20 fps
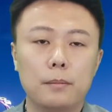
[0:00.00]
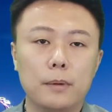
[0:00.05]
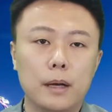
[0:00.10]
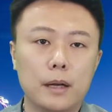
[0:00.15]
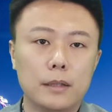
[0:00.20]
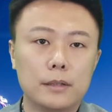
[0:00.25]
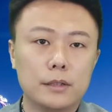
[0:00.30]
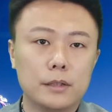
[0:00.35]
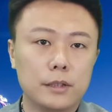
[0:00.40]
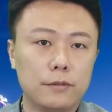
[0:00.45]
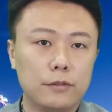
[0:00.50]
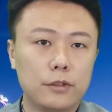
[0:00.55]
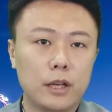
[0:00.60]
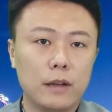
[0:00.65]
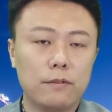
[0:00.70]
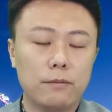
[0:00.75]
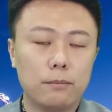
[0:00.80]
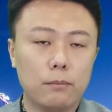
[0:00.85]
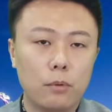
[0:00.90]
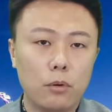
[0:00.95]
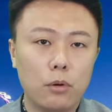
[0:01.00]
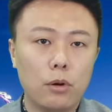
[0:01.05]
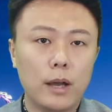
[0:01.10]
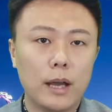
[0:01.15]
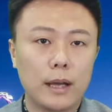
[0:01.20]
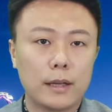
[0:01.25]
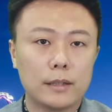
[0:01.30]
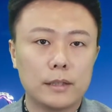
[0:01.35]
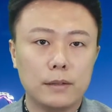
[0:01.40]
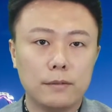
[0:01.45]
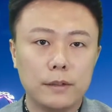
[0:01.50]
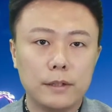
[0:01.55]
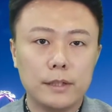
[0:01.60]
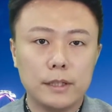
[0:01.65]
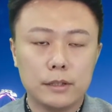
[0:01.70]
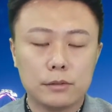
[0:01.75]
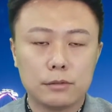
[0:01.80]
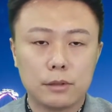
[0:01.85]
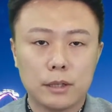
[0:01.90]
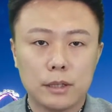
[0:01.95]
But if you have more
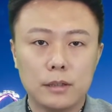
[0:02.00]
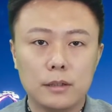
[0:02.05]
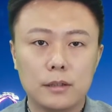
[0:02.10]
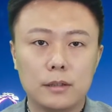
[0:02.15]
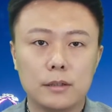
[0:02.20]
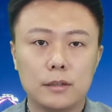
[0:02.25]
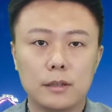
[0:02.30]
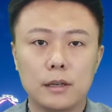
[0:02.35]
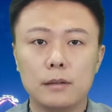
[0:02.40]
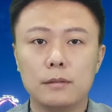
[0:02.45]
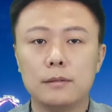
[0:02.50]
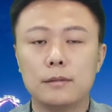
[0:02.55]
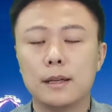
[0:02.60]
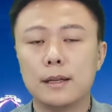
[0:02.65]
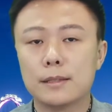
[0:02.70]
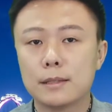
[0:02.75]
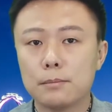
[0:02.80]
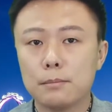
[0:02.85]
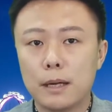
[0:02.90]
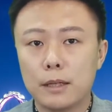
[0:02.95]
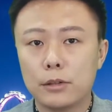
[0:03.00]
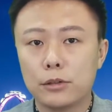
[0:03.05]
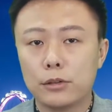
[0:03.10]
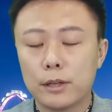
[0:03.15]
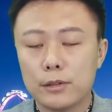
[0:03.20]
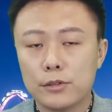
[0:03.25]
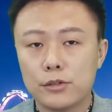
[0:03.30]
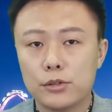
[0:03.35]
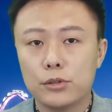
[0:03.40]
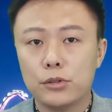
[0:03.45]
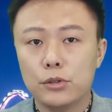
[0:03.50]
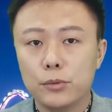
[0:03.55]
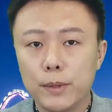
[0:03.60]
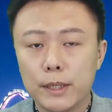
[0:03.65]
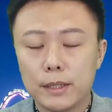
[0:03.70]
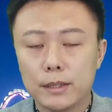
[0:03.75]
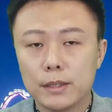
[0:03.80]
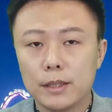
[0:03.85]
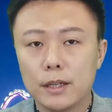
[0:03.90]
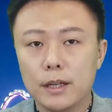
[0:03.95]
activities, right, then it doesn't matter, you can still
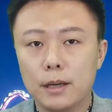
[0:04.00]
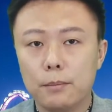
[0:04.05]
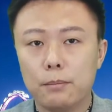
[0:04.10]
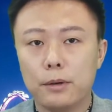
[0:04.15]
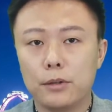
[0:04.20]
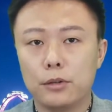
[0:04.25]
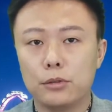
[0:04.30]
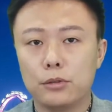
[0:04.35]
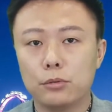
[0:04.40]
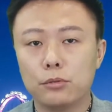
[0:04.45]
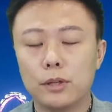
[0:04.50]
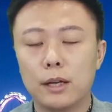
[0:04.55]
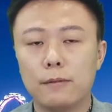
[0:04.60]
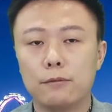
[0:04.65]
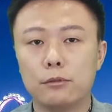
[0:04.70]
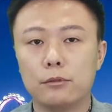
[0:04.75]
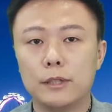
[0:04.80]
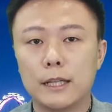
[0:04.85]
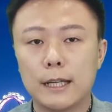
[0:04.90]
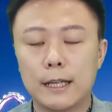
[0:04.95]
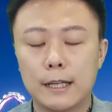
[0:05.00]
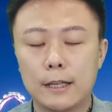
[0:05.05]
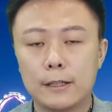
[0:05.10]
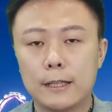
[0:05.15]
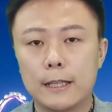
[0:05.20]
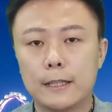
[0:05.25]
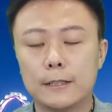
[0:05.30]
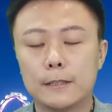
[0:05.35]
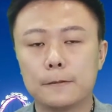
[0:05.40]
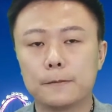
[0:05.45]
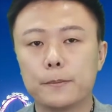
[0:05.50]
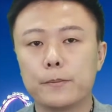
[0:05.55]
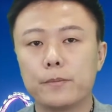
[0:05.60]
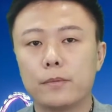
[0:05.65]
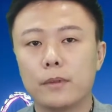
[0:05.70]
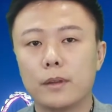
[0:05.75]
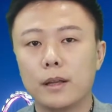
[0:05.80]
do it, but you don't have to declare it.